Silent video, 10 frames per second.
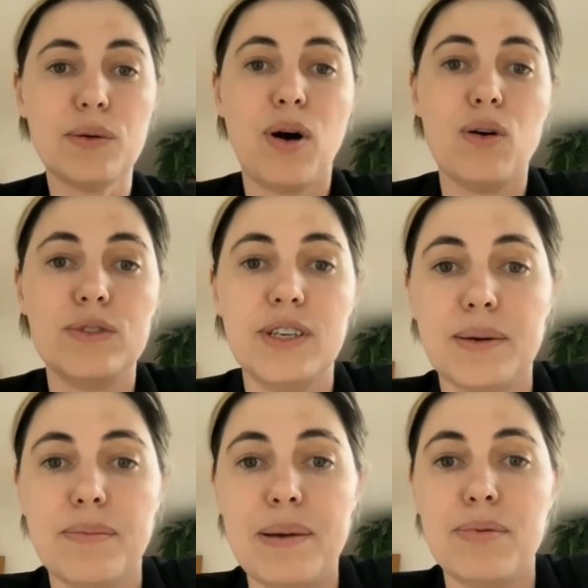polled
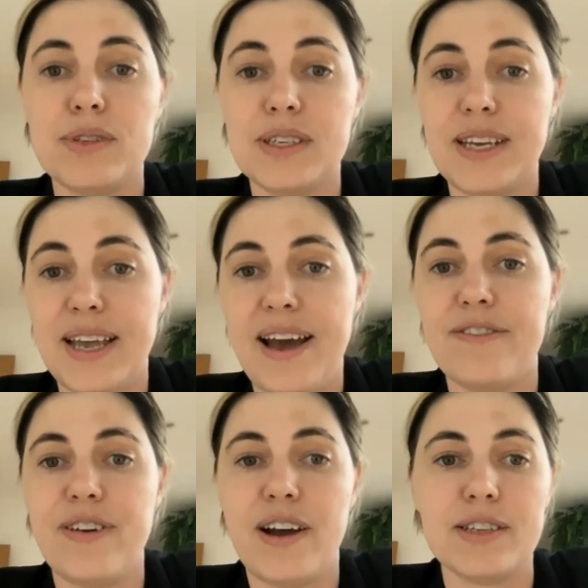young people to see how
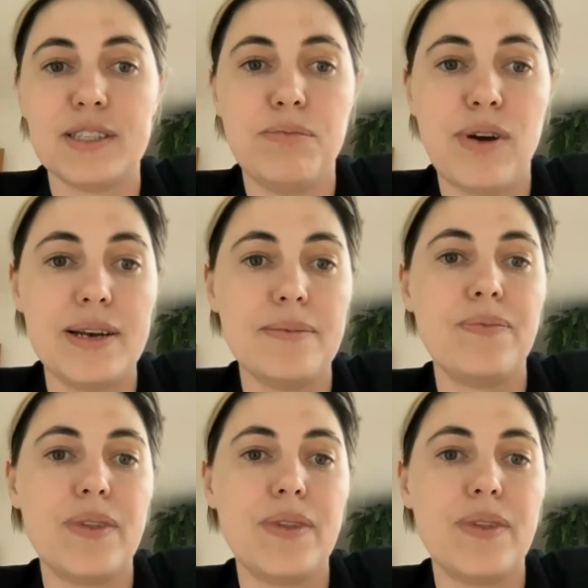far it spread.